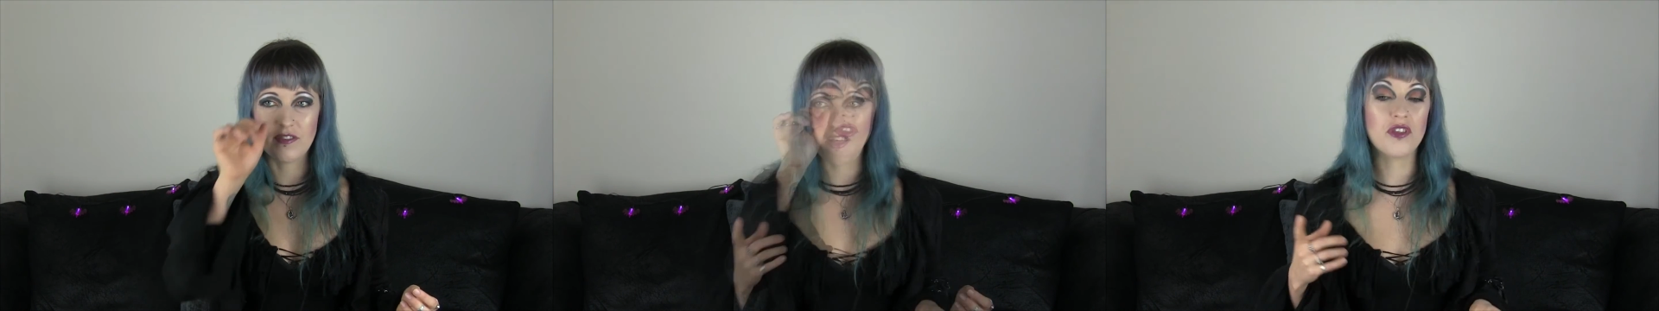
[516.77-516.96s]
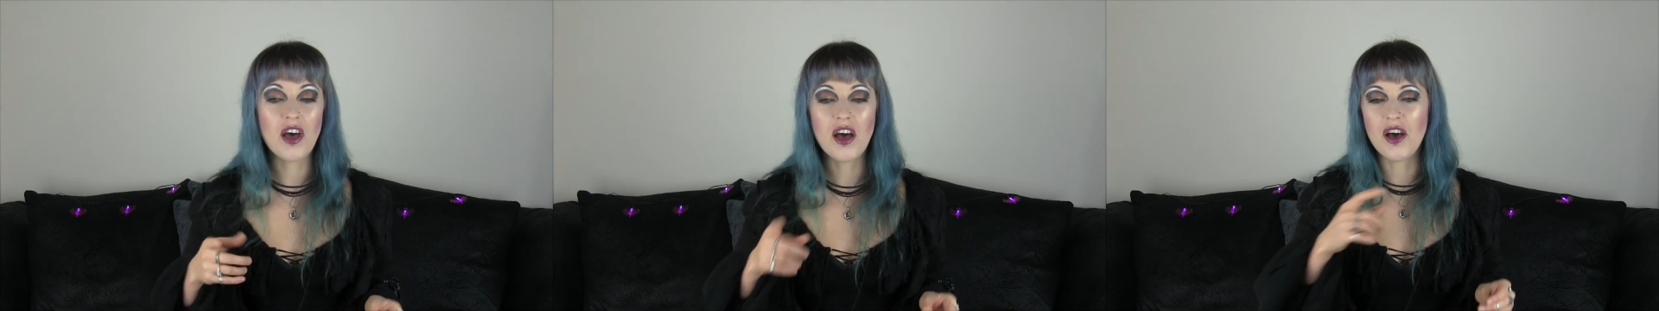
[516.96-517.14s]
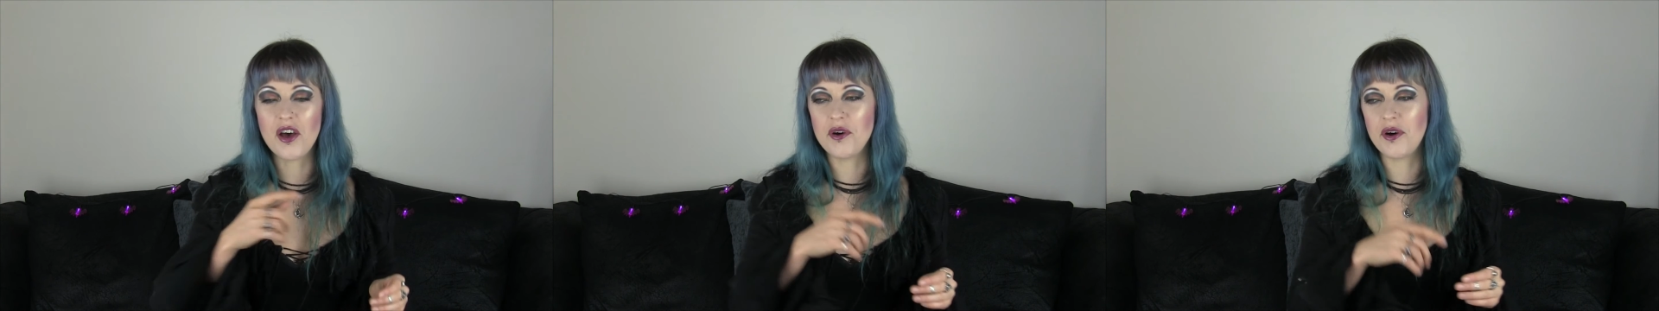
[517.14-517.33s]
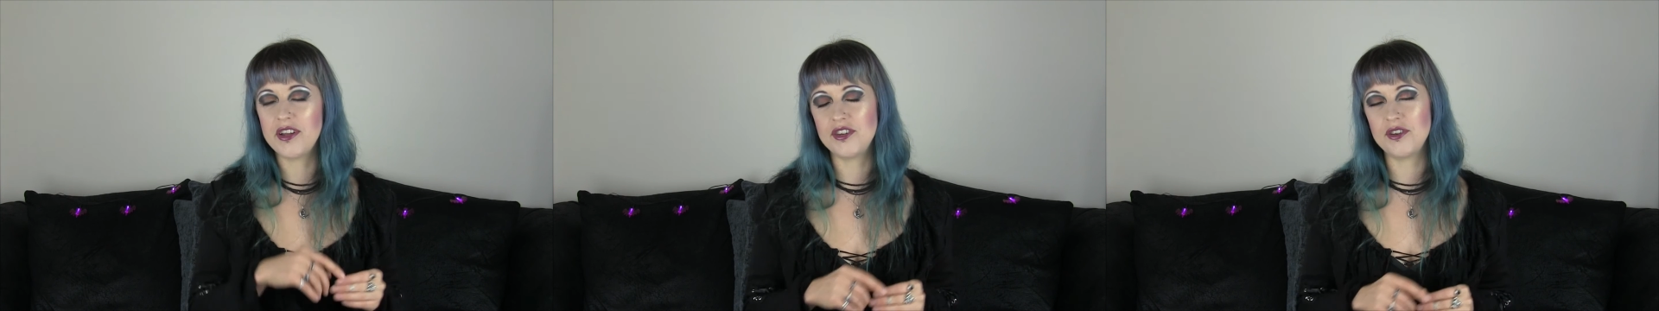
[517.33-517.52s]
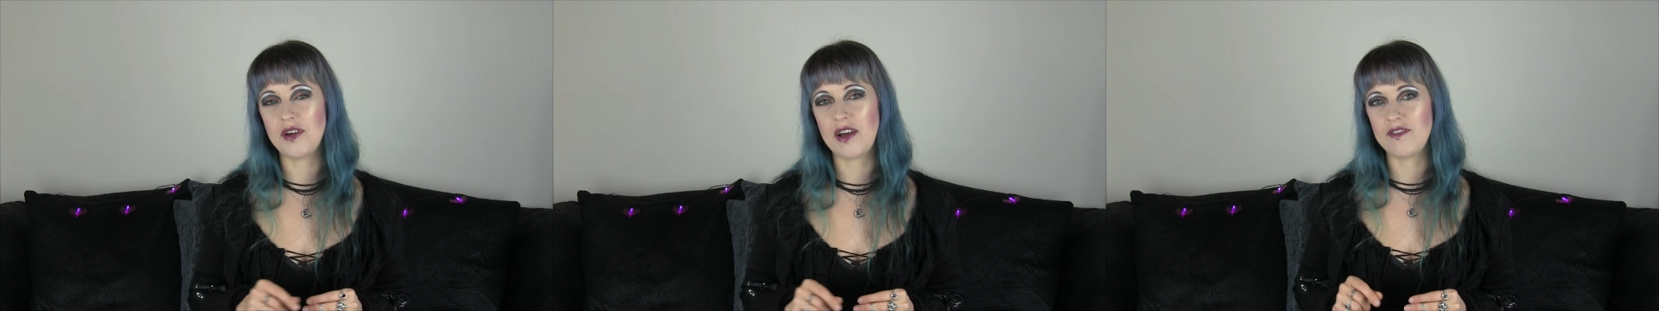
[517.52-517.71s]
Although I
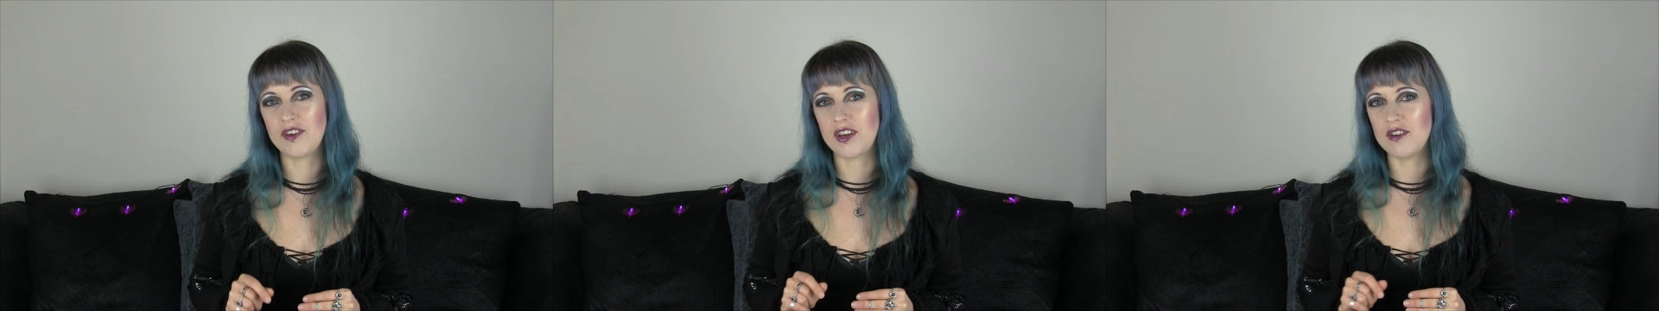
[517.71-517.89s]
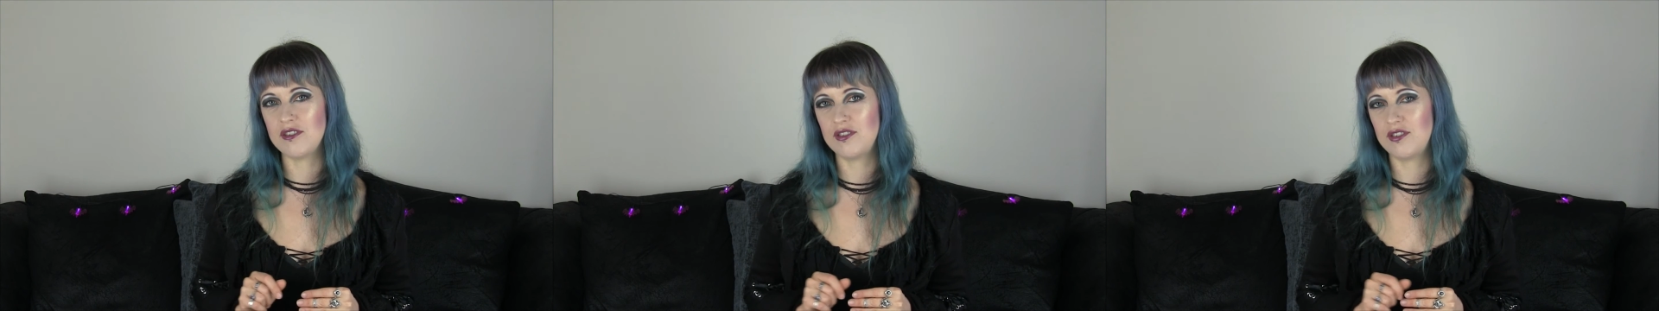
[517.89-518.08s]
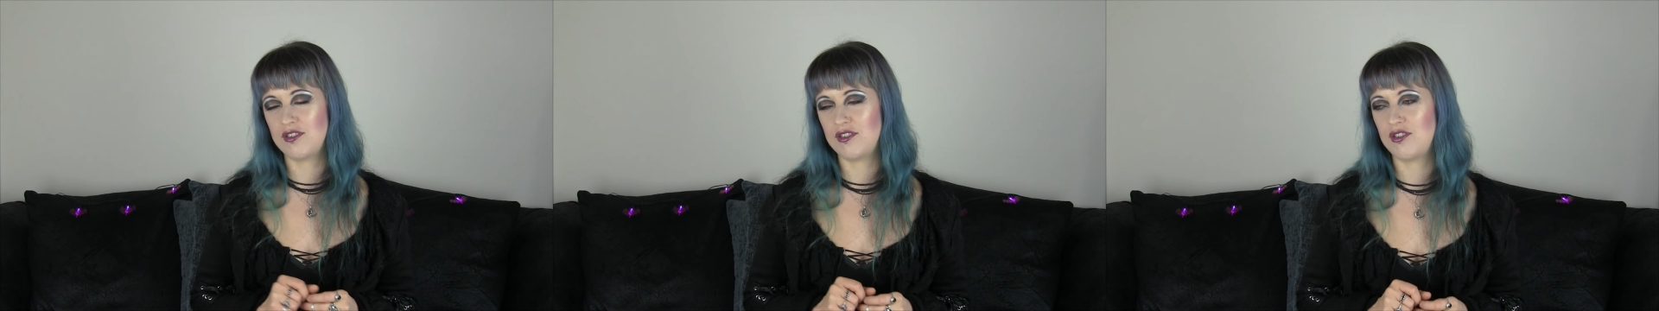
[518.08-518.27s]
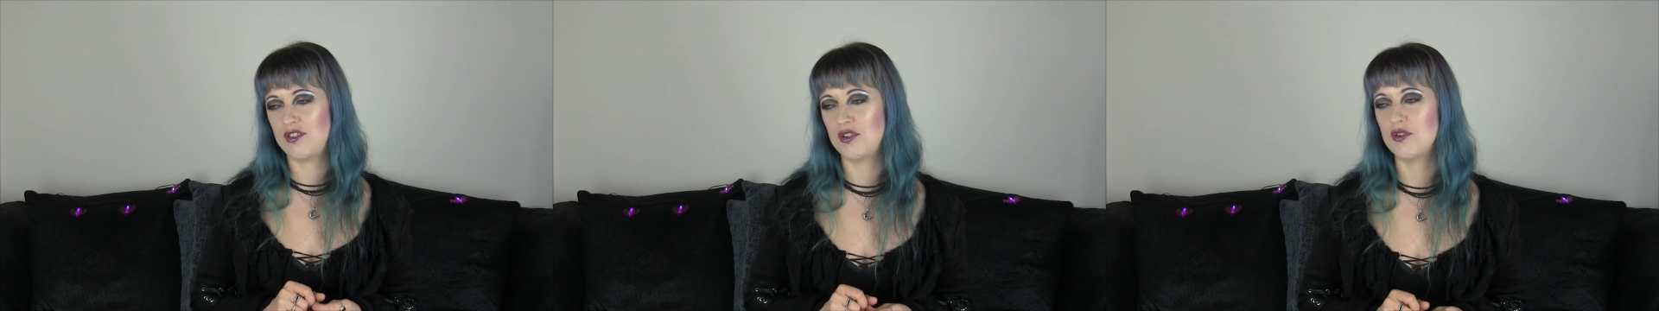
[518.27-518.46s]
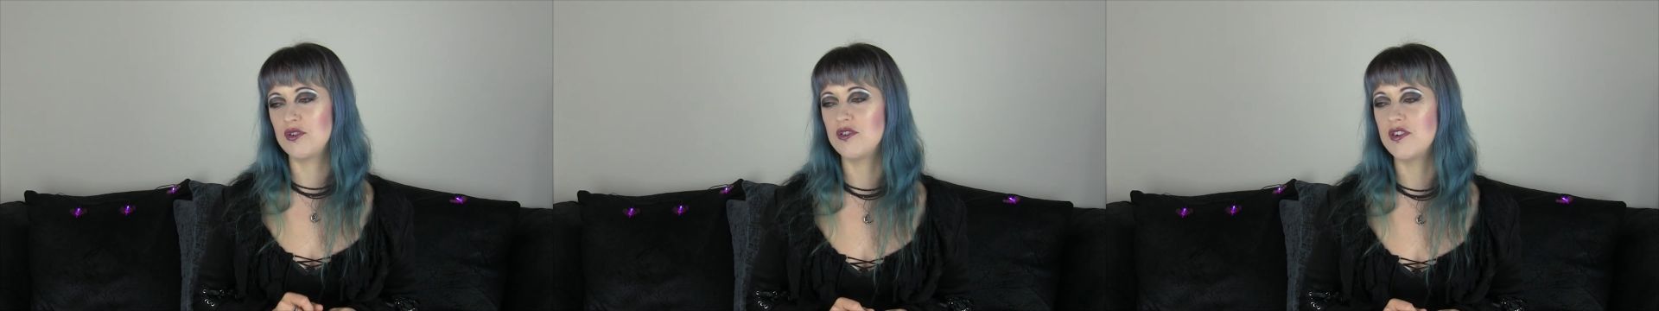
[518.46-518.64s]
do have a ghost
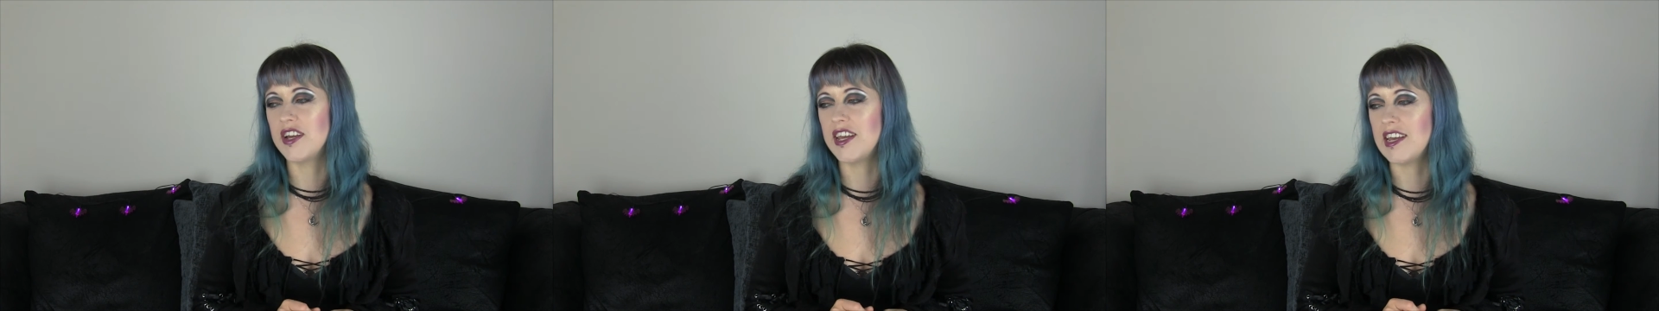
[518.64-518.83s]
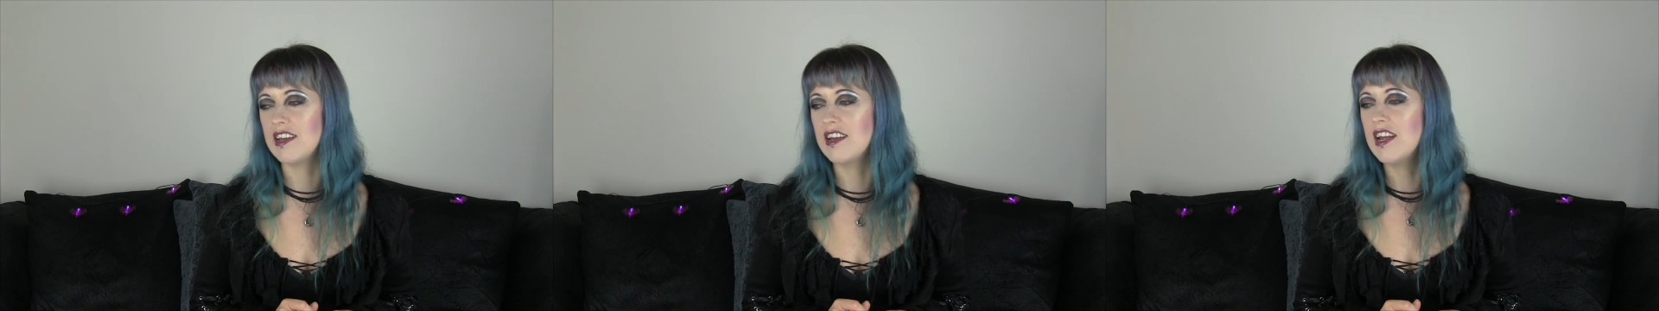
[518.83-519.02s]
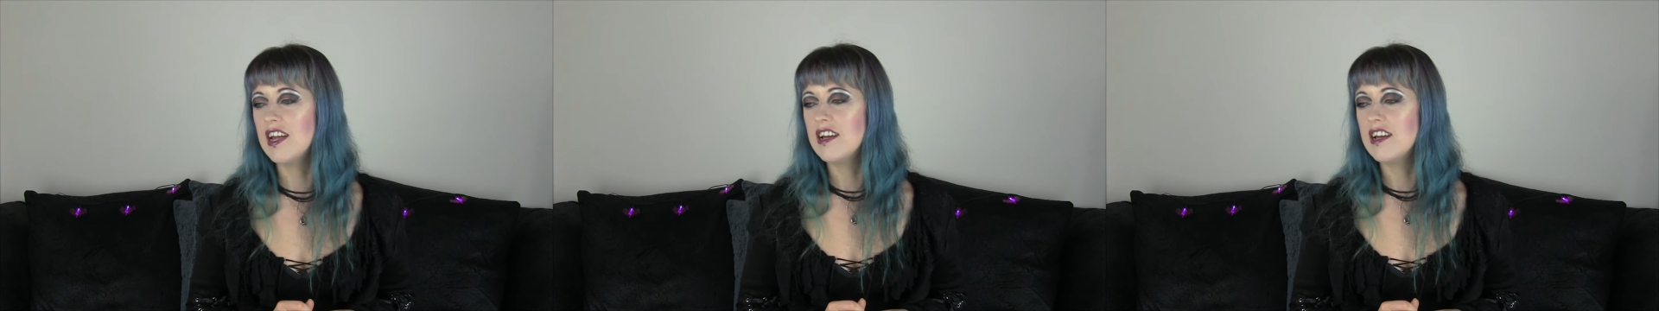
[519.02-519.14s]
story.